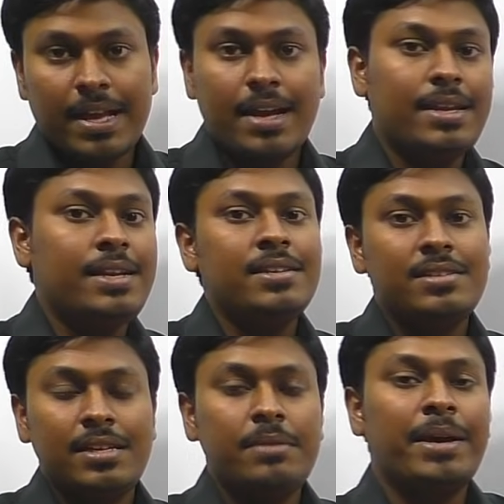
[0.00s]
And
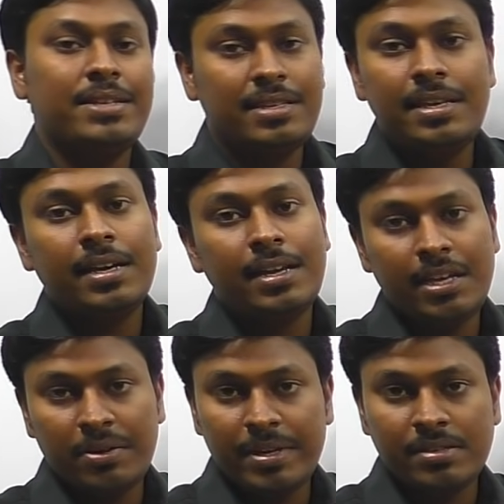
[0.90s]
initially, by seeing an
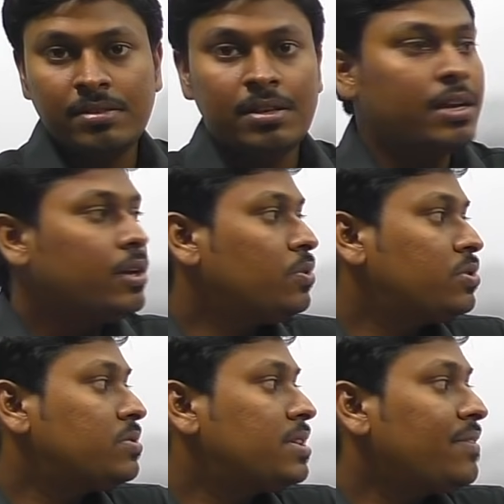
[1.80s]
equation, you
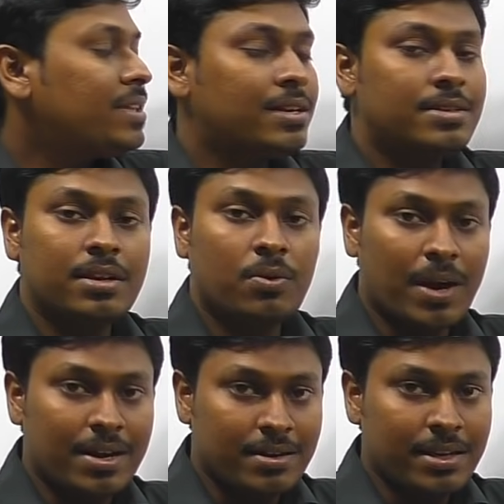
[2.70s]
should say whether it is a
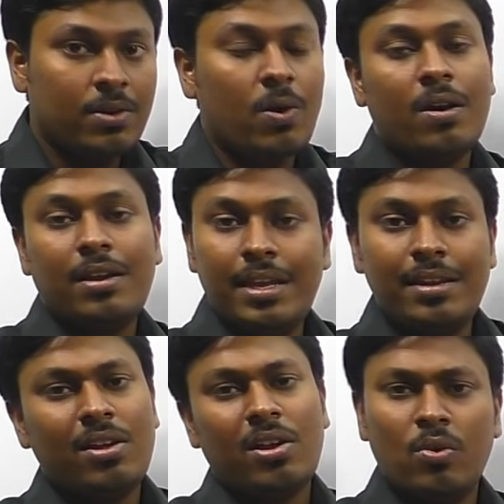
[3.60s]
quadratic or
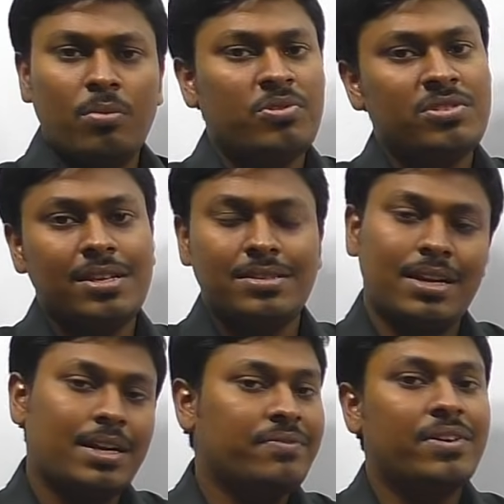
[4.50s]
linear or homogeneous. There
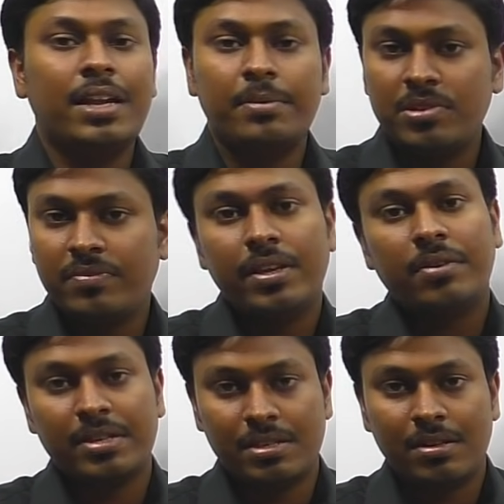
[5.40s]
are different types of
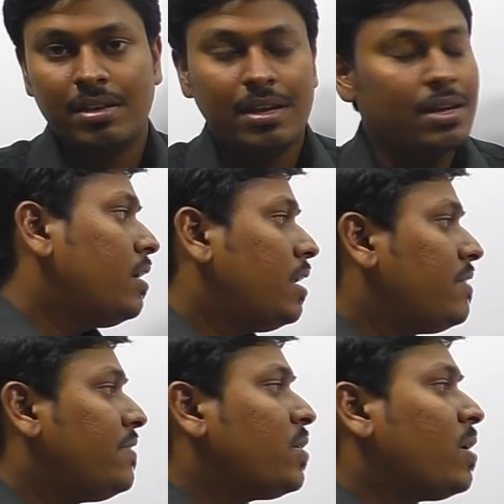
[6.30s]
equation. Let
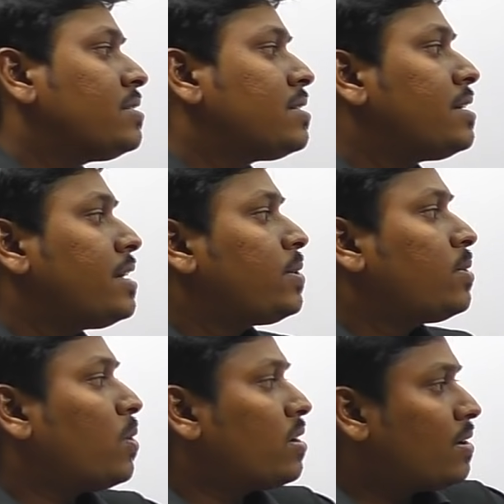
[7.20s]
me concentrate
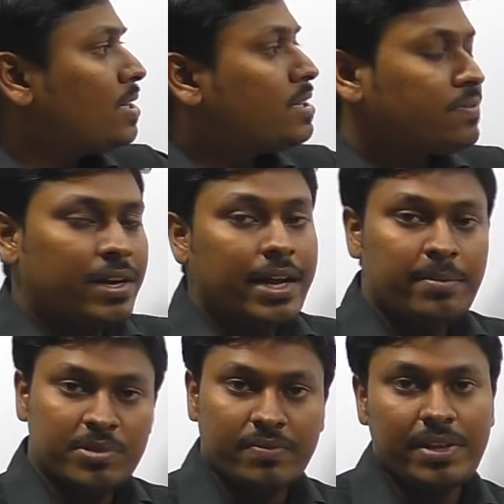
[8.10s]
on what are all the different
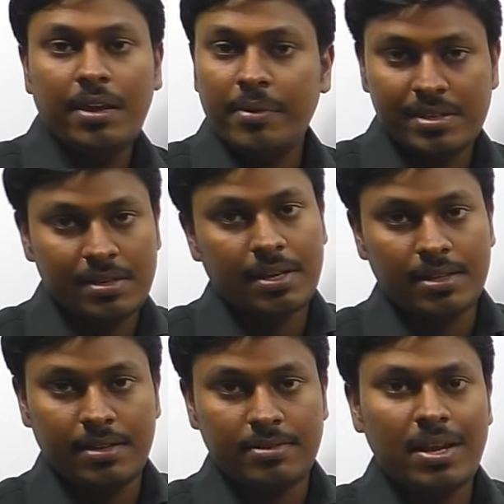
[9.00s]
types of equation are
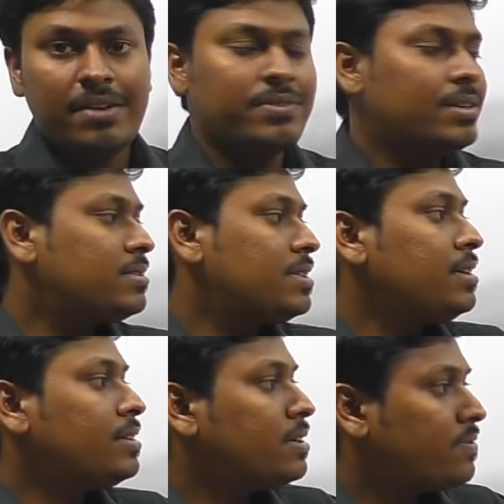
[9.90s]
there. So after
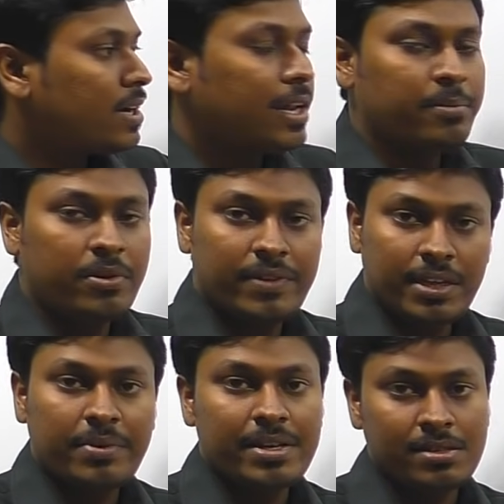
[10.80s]
seeing the different type of
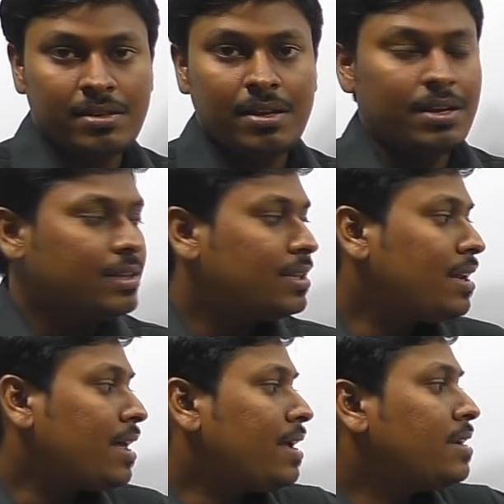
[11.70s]
equation, then
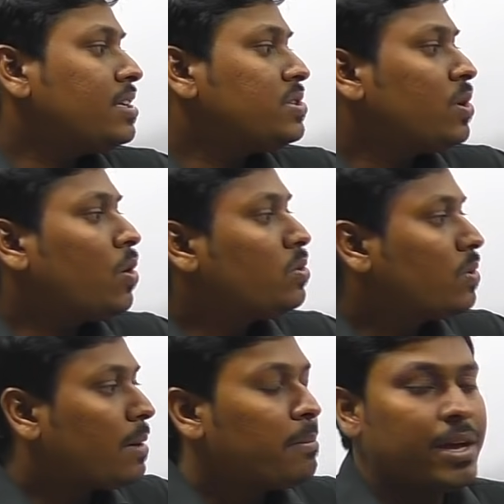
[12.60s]
I can teach you how to
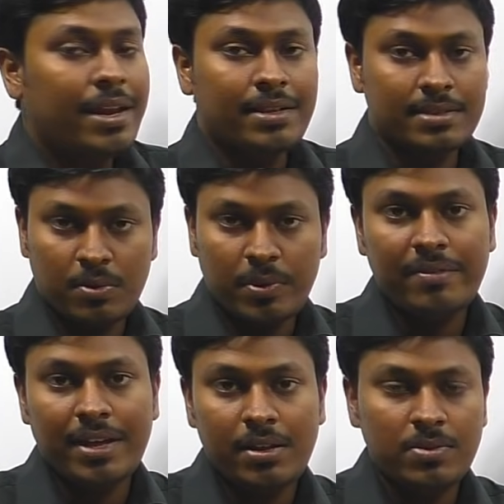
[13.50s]
compare x and y
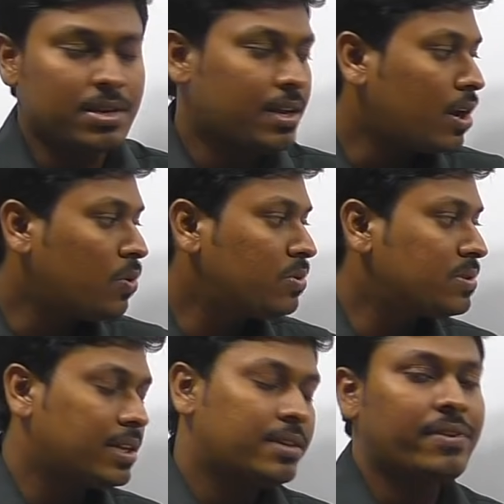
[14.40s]
values and how to
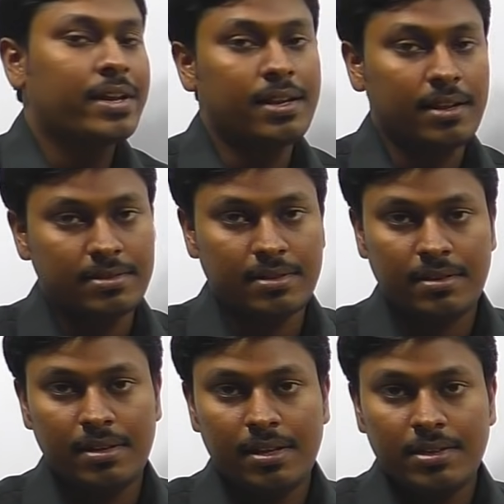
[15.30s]
say the final answer.
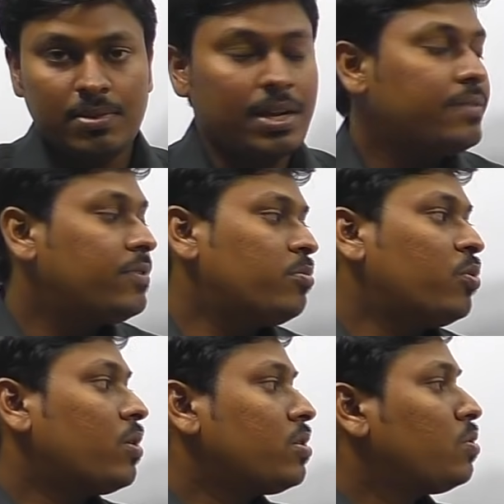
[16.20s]
So let me
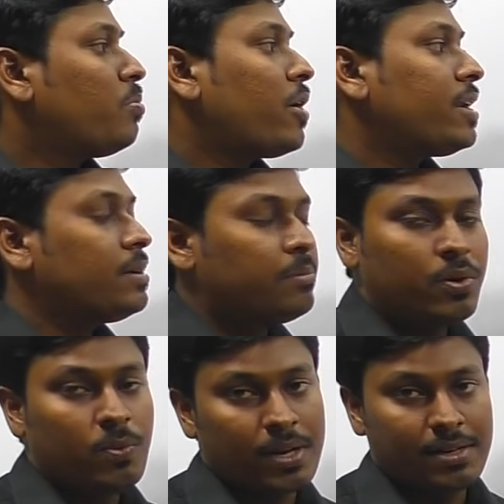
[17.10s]
move on to point number
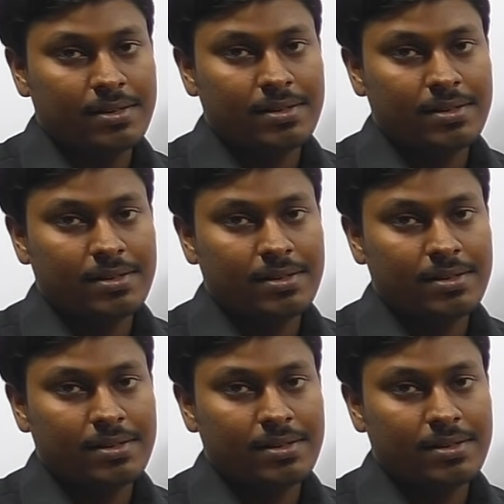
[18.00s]
1.